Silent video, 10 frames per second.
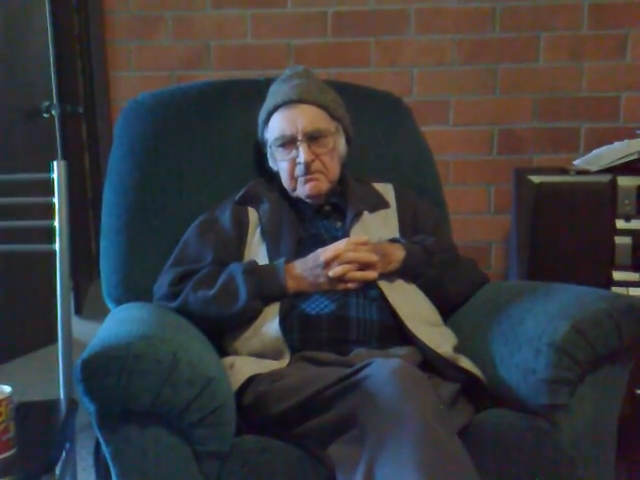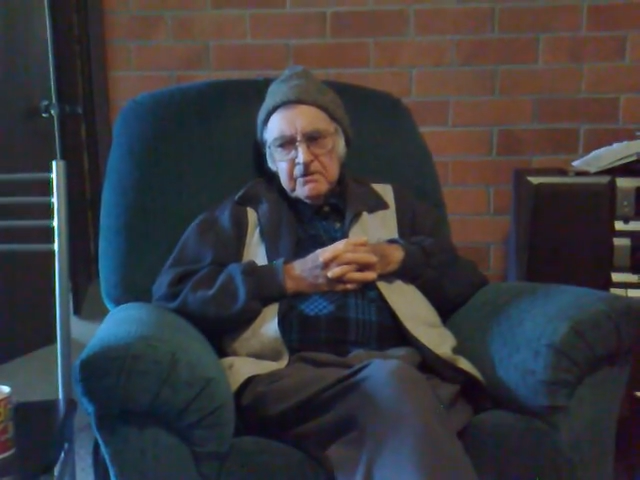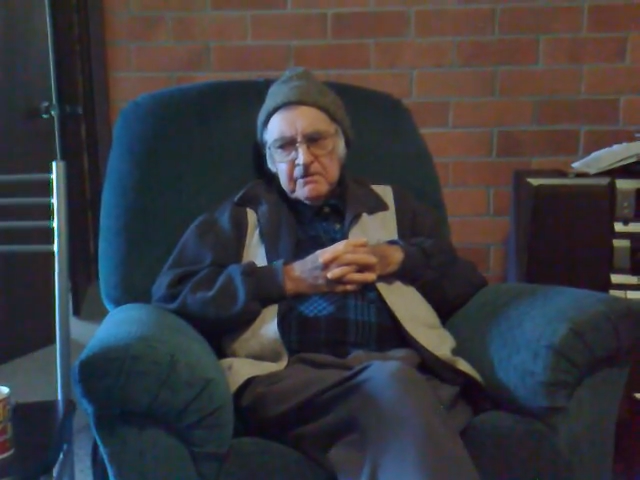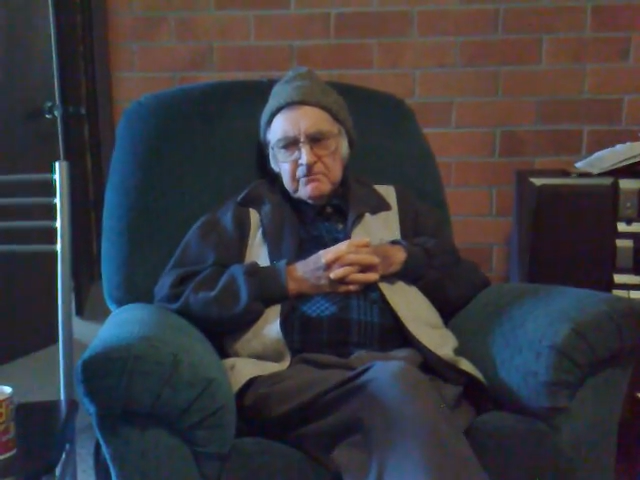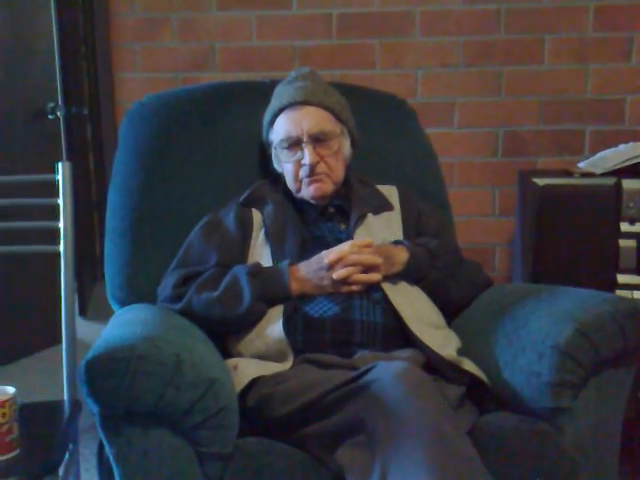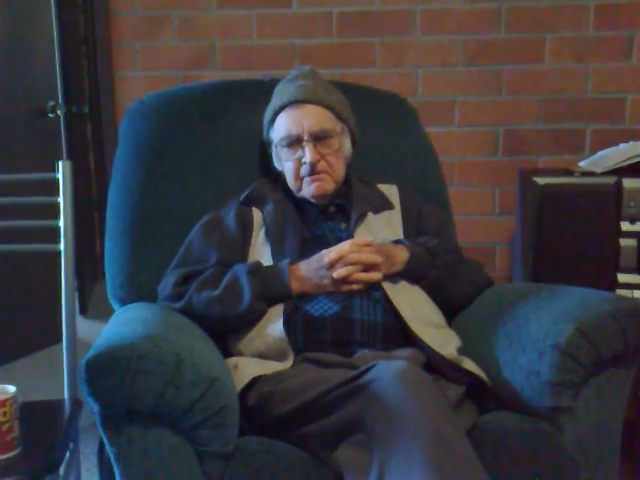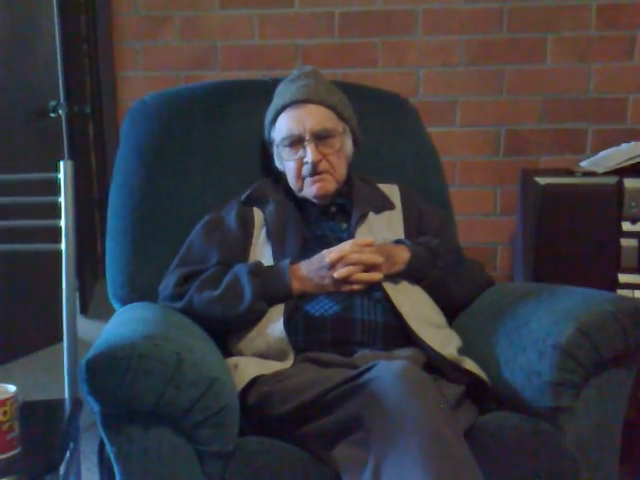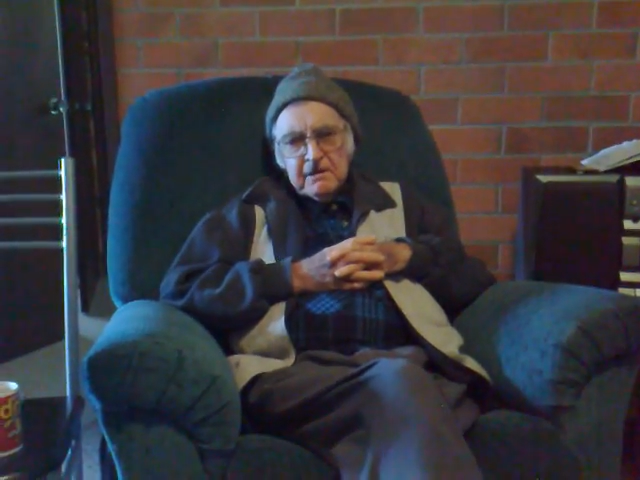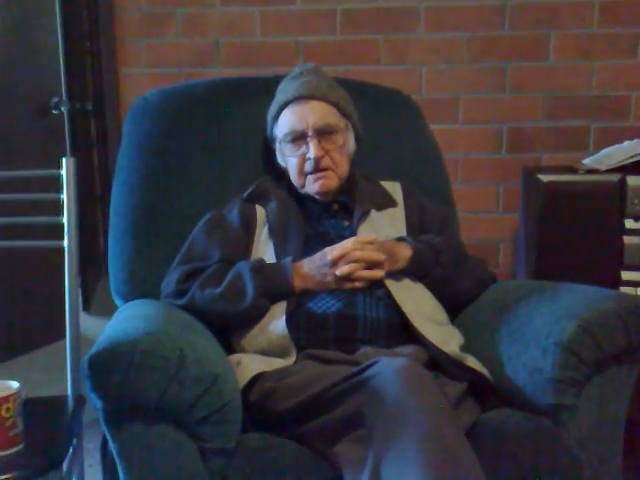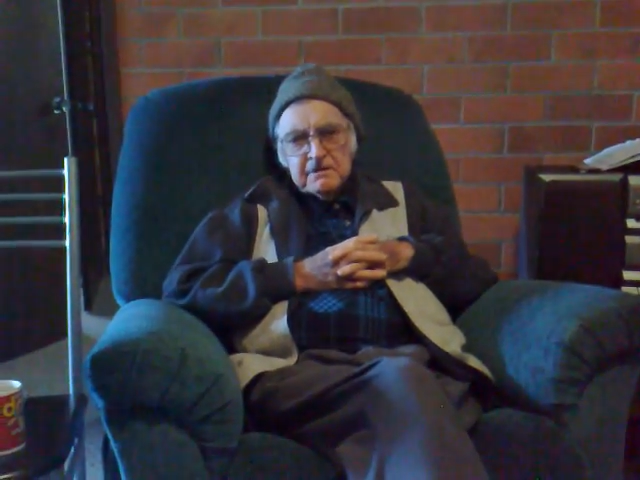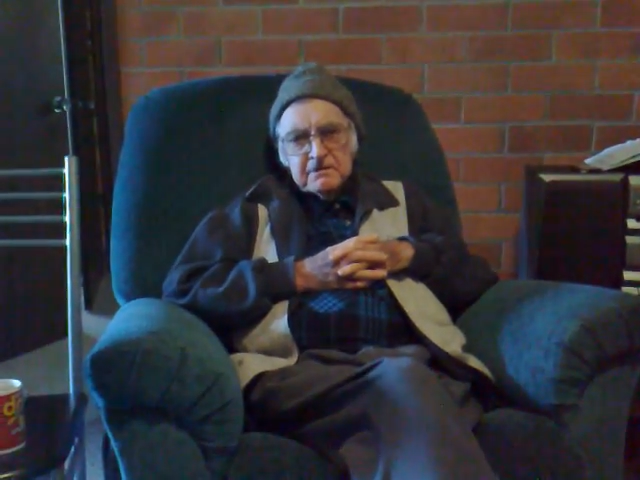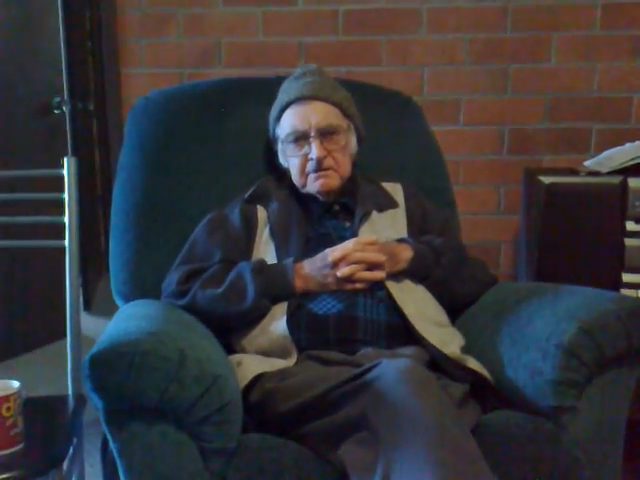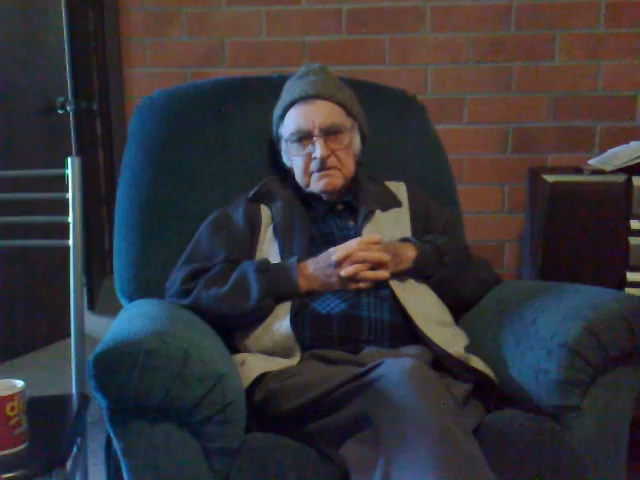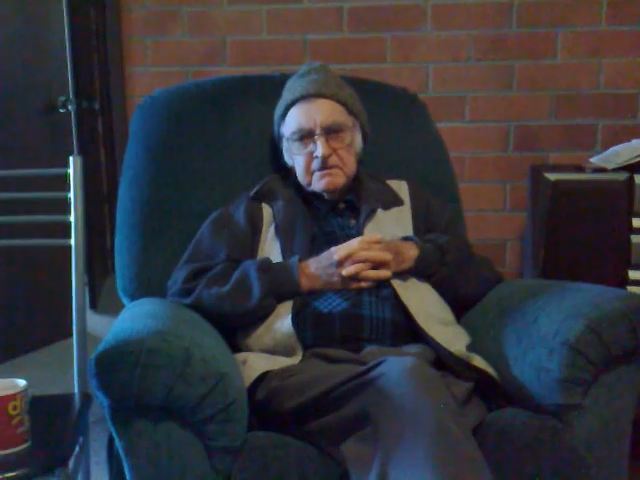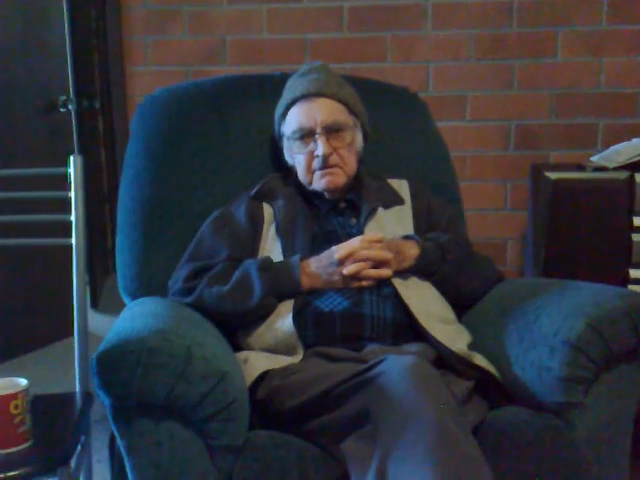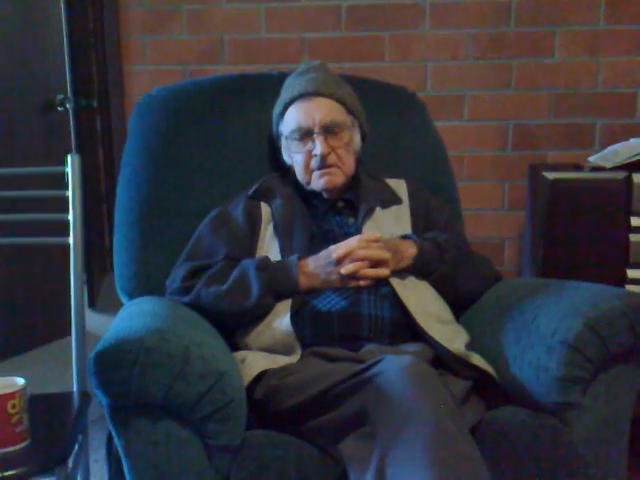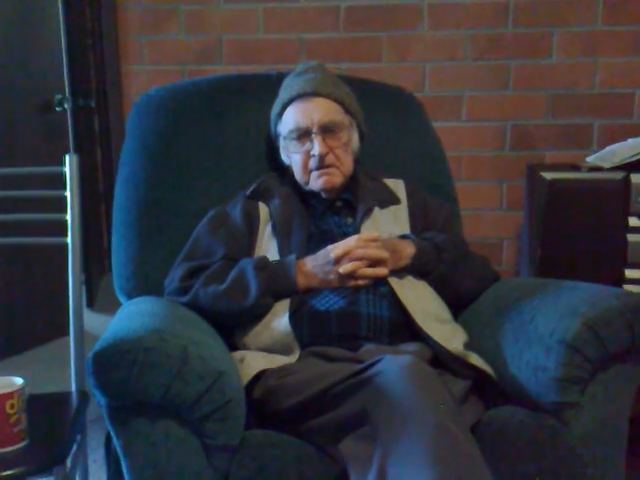the book of Revelations,